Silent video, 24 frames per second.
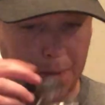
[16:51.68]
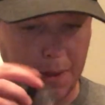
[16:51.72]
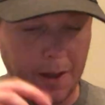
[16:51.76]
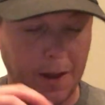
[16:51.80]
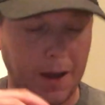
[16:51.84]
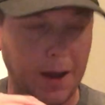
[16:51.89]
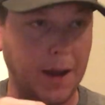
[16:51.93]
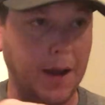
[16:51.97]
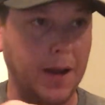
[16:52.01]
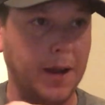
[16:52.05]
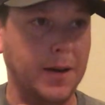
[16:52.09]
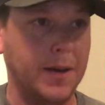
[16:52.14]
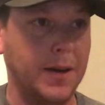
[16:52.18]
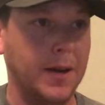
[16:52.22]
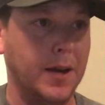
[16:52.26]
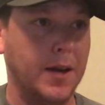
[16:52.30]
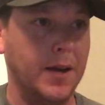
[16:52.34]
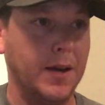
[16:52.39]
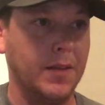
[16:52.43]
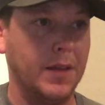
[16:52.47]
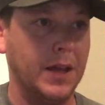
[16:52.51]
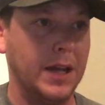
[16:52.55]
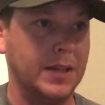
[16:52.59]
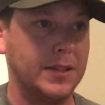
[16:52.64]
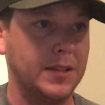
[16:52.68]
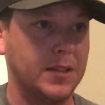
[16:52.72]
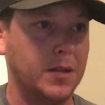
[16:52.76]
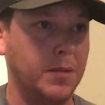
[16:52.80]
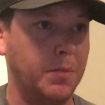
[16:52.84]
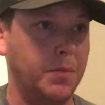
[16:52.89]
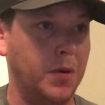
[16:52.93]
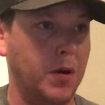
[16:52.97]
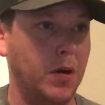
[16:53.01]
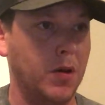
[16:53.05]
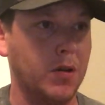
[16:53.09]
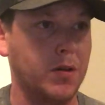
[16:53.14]
And that's the
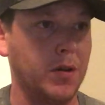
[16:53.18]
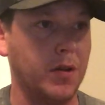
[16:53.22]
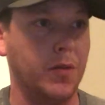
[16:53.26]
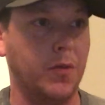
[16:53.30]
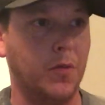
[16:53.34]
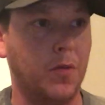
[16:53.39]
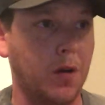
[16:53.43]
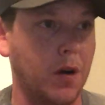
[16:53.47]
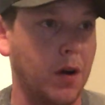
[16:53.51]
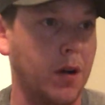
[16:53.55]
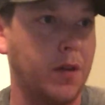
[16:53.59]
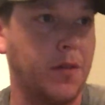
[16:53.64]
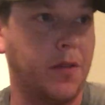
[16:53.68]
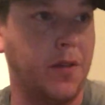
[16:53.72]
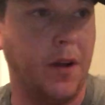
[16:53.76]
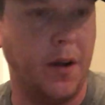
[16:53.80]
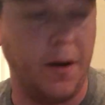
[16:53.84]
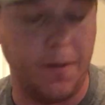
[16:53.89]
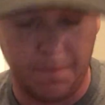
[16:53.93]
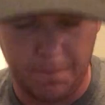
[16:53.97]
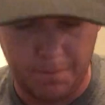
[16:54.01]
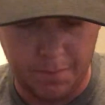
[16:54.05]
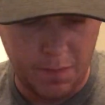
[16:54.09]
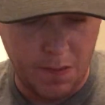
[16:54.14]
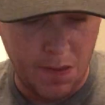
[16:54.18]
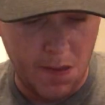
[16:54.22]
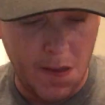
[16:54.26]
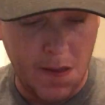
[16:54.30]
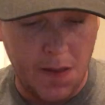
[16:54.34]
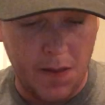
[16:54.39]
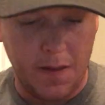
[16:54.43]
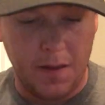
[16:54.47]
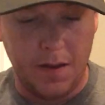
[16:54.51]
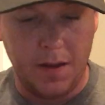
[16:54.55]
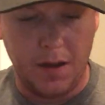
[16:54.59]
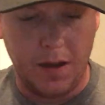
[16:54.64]
bulk of the work there.
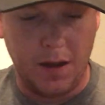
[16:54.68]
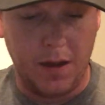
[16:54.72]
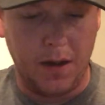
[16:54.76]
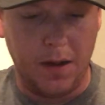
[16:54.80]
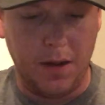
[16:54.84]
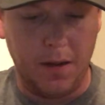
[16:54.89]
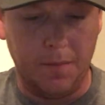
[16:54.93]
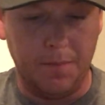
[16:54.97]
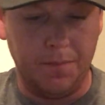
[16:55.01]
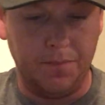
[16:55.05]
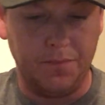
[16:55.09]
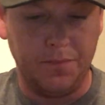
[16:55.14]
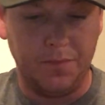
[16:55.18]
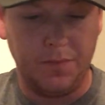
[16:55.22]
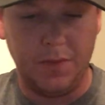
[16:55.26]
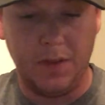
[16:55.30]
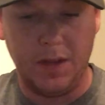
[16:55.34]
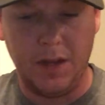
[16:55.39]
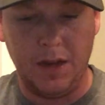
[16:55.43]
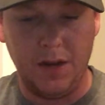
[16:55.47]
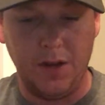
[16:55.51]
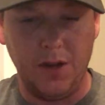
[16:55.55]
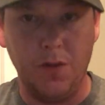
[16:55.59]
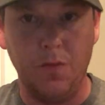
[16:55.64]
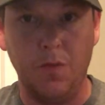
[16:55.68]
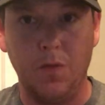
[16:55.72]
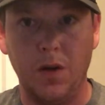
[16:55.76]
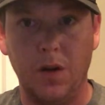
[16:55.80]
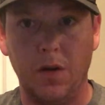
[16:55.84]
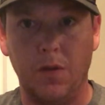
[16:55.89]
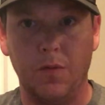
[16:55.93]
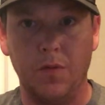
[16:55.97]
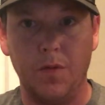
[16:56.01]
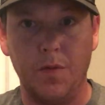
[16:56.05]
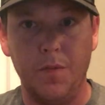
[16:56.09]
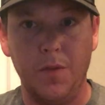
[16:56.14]
Then you
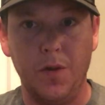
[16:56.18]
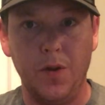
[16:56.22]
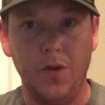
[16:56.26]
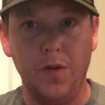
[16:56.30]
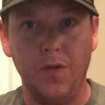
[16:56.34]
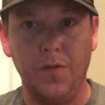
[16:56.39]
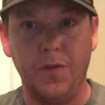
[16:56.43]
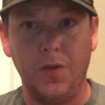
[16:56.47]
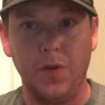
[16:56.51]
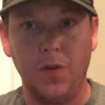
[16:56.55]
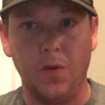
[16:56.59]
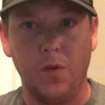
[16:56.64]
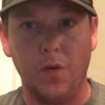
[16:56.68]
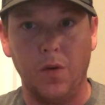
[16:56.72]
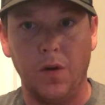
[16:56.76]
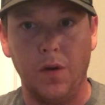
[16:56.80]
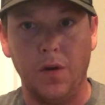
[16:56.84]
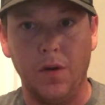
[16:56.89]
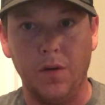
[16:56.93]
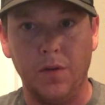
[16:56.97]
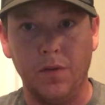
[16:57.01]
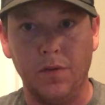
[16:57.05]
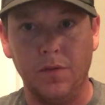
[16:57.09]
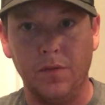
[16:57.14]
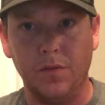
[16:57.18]
will remove your